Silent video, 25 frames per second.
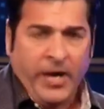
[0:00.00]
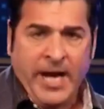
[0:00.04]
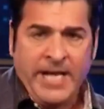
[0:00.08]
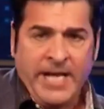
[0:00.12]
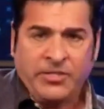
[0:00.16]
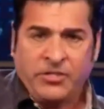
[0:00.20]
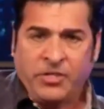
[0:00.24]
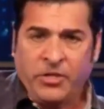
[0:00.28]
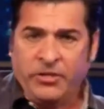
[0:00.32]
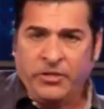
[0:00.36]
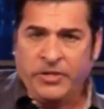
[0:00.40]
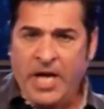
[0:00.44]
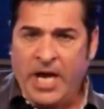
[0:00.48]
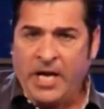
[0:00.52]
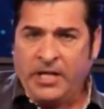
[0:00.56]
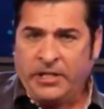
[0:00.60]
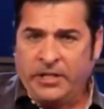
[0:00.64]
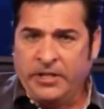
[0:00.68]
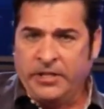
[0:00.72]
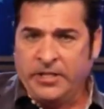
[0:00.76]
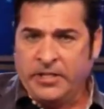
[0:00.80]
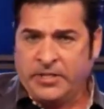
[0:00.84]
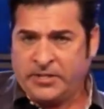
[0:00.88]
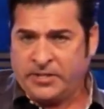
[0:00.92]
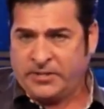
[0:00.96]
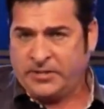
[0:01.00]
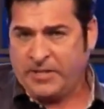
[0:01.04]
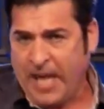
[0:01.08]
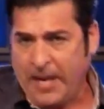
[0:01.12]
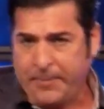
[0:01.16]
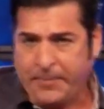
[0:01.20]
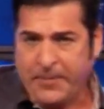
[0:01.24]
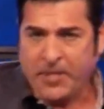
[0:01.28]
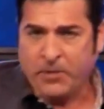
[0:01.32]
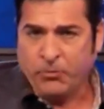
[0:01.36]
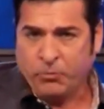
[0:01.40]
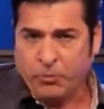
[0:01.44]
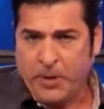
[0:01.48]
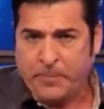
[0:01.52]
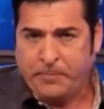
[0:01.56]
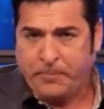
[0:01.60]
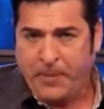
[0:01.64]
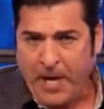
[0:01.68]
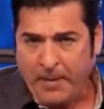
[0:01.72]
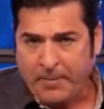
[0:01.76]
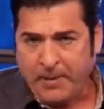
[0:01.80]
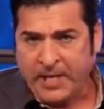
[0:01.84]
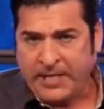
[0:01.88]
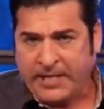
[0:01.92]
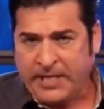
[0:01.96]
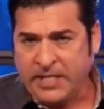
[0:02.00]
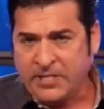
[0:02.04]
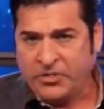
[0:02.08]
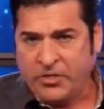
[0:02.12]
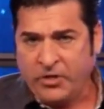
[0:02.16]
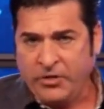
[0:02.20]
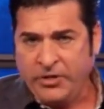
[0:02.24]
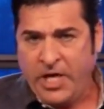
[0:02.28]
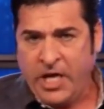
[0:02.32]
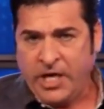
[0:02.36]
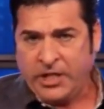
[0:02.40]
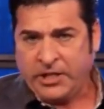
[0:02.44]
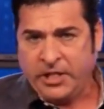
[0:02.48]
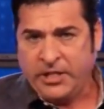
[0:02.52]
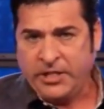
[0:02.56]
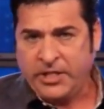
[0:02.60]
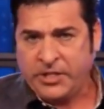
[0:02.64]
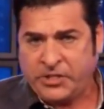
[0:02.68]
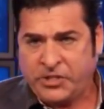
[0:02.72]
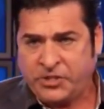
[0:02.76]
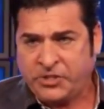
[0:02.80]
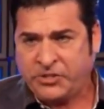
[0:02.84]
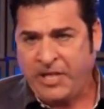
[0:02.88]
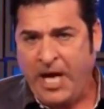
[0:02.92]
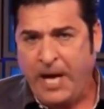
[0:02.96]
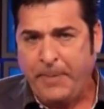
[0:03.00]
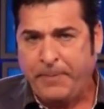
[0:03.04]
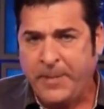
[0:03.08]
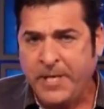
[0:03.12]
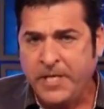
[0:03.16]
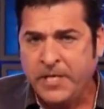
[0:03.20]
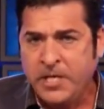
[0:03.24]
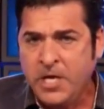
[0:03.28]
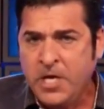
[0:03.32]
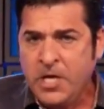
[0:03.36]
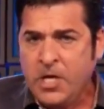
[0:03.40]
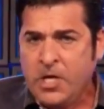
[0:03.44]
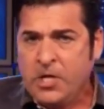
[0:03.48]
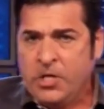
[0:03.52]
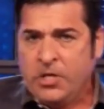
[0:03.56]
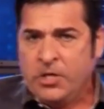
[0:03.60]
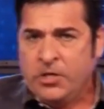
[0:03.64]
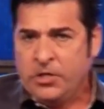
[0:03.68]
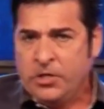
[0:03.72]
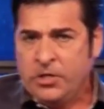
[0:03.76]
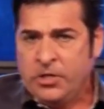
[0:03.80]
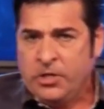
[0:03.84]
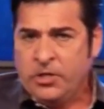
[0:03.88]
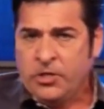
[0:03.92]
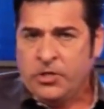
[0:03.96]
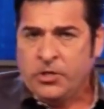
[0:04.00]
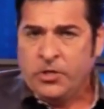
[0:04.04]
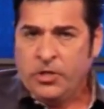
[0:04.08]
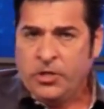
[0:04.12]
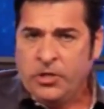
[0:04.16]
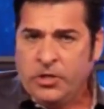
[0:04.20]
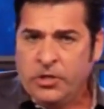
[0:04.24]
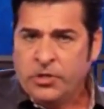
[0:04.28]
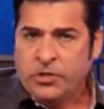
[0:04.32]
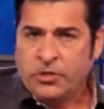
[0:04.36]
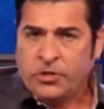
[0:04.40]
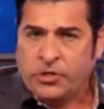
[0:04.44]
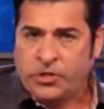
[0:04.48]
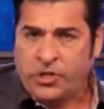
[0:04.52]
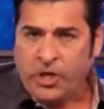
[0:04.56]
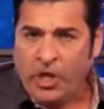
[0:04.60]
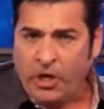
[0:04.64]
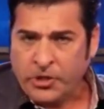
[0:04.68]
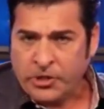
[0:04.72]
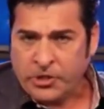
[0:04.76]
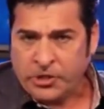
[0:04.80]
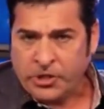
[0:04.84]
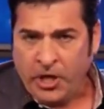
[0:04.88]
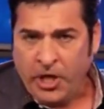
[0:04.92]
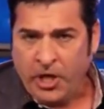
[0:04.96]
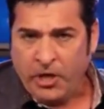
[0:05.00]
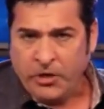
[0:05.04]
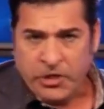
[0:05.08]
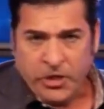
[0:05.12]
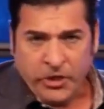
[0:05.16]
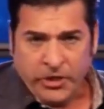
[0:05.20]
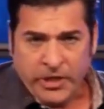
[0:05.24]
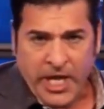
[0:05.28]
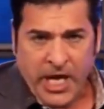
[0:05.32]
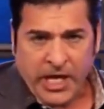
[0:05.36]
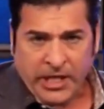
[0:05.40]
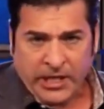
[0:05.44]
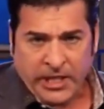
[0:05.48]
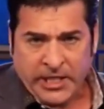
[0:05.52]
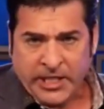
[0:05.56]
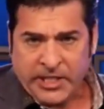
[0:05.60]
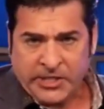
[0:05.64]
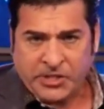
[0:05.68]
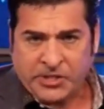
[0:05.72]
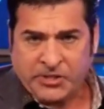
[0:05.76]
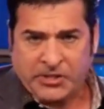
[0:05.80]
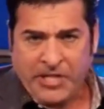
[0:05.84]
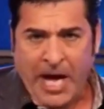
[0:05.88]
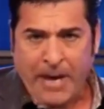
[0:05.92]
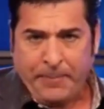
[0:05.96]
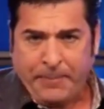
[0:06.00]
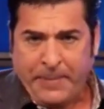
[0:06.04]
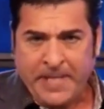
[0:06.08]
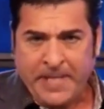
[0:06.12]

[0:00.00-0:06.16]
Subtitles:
are not going to stop it. Republicans are not going to stop it. Sorzo, you're not going to stop it.